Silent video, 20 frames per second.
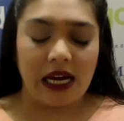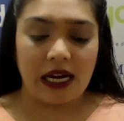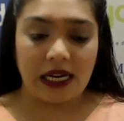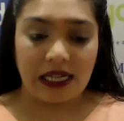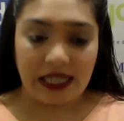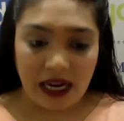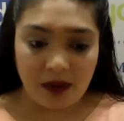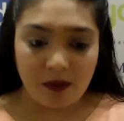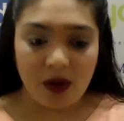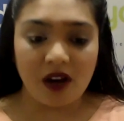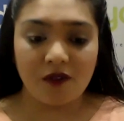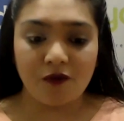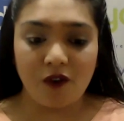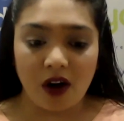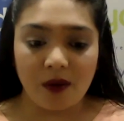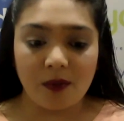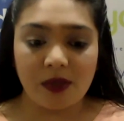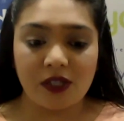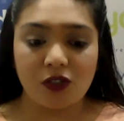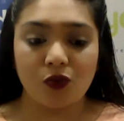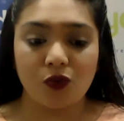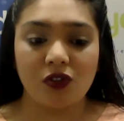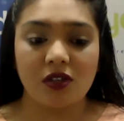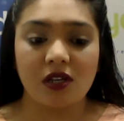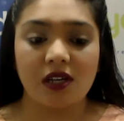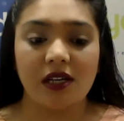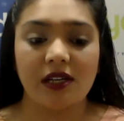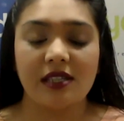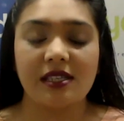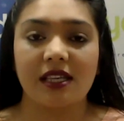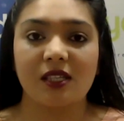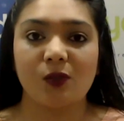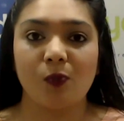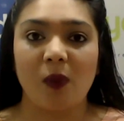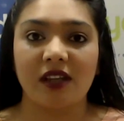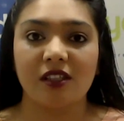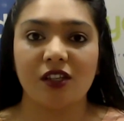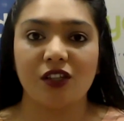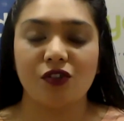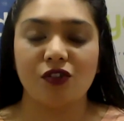Glenmark Pharmaceutical is
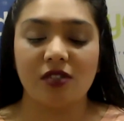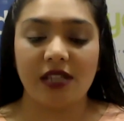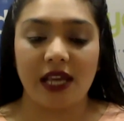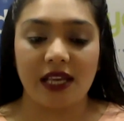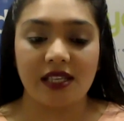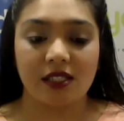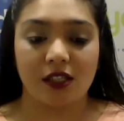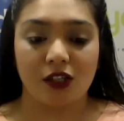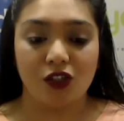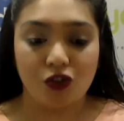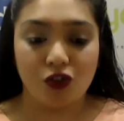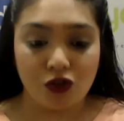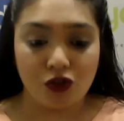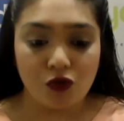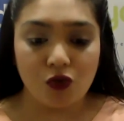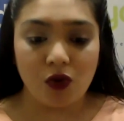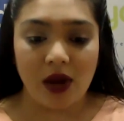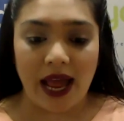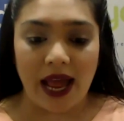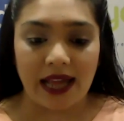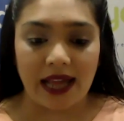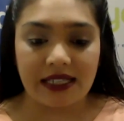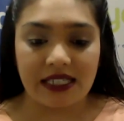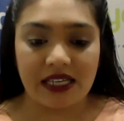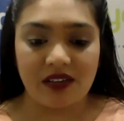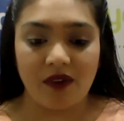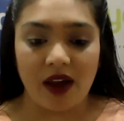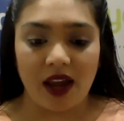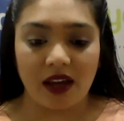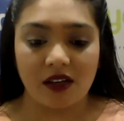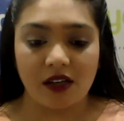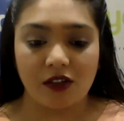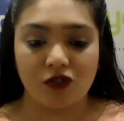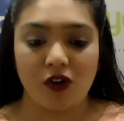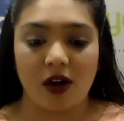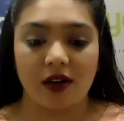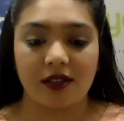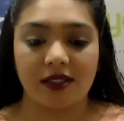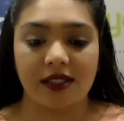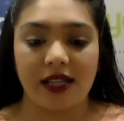expected to test 2 antiviral
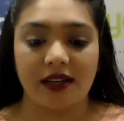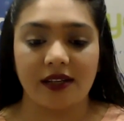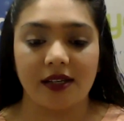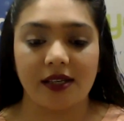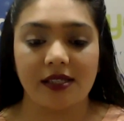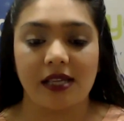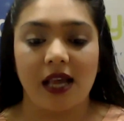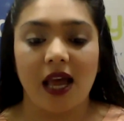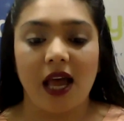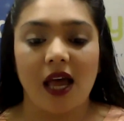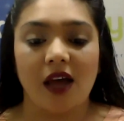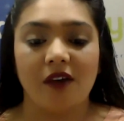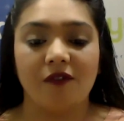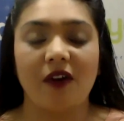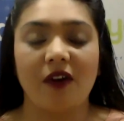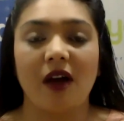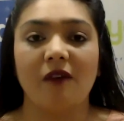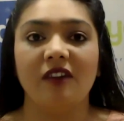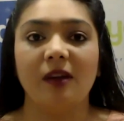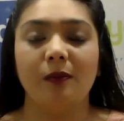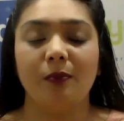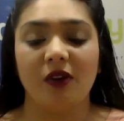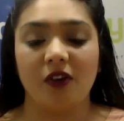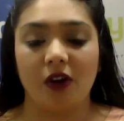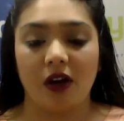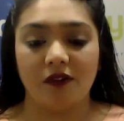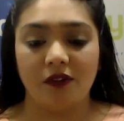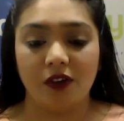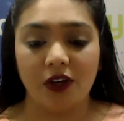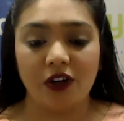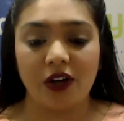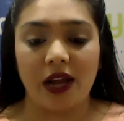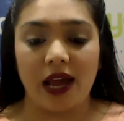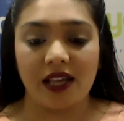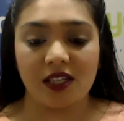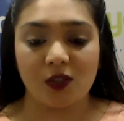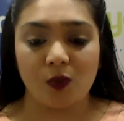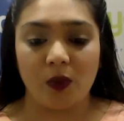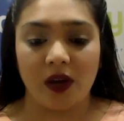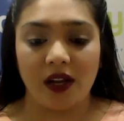drugs, that is favipiravir
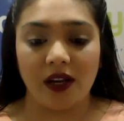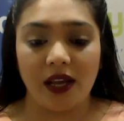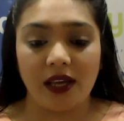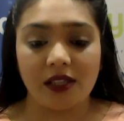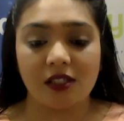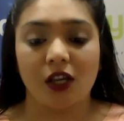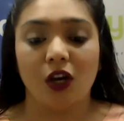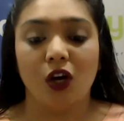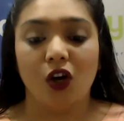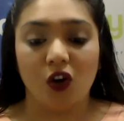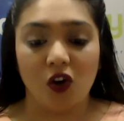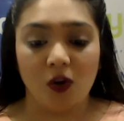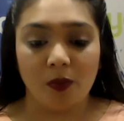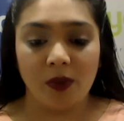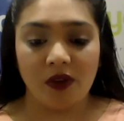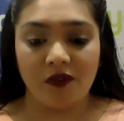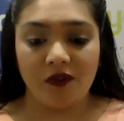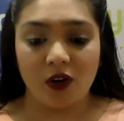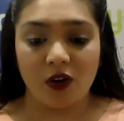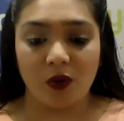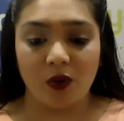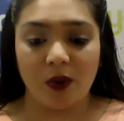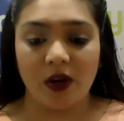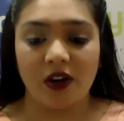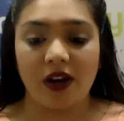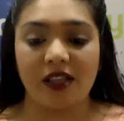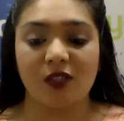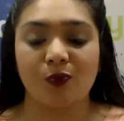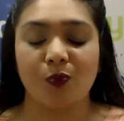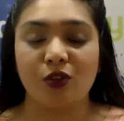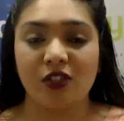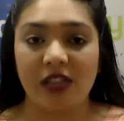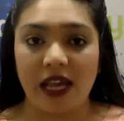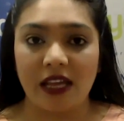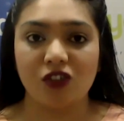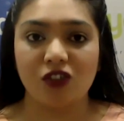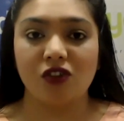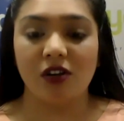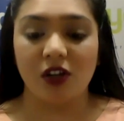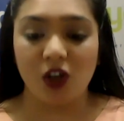as well as umifenovir, as
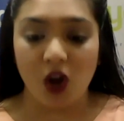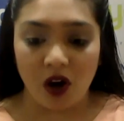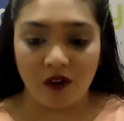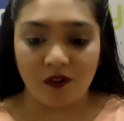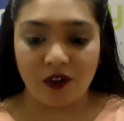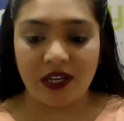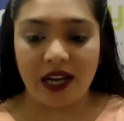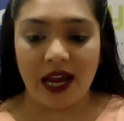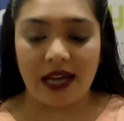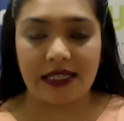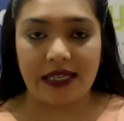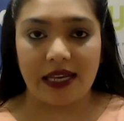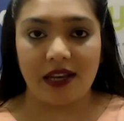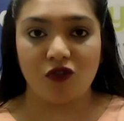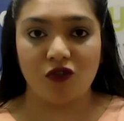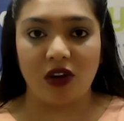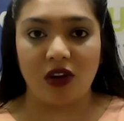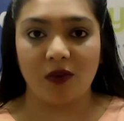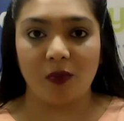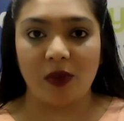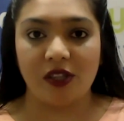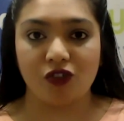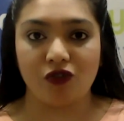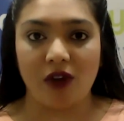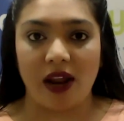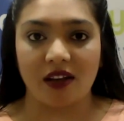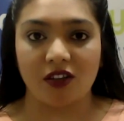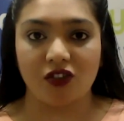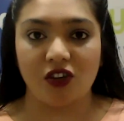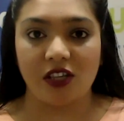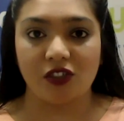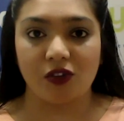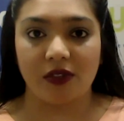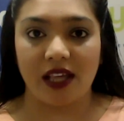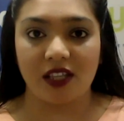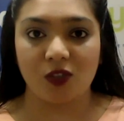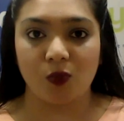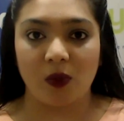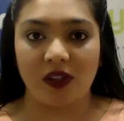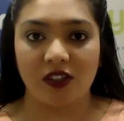potential COVID-19 treatment strategy. So
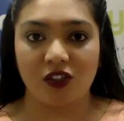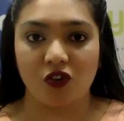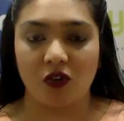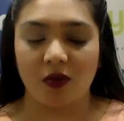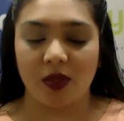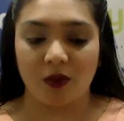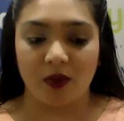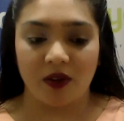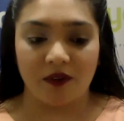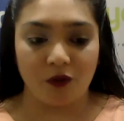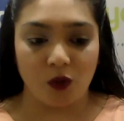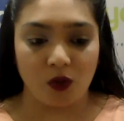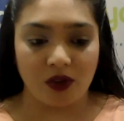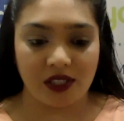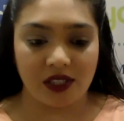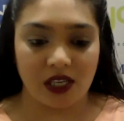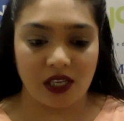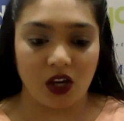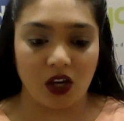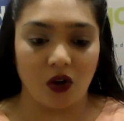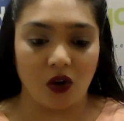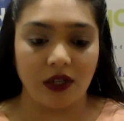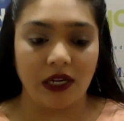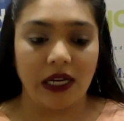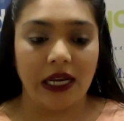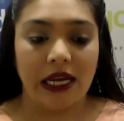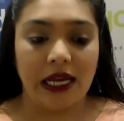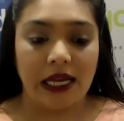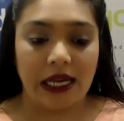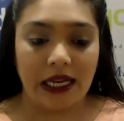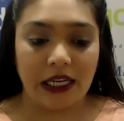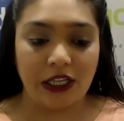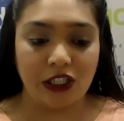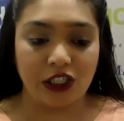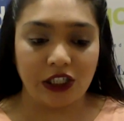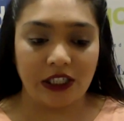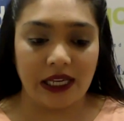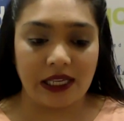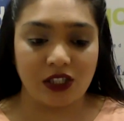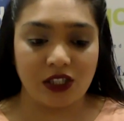that's one stock that we are focusing on in
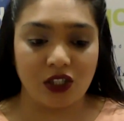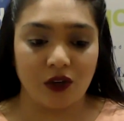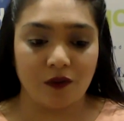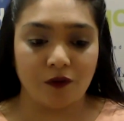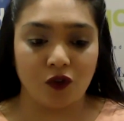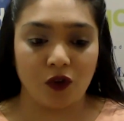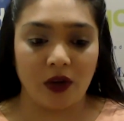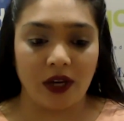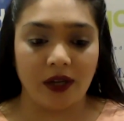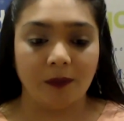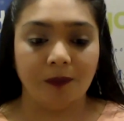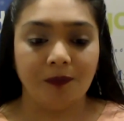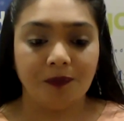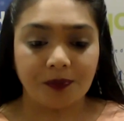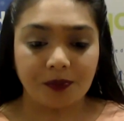today's day of trade.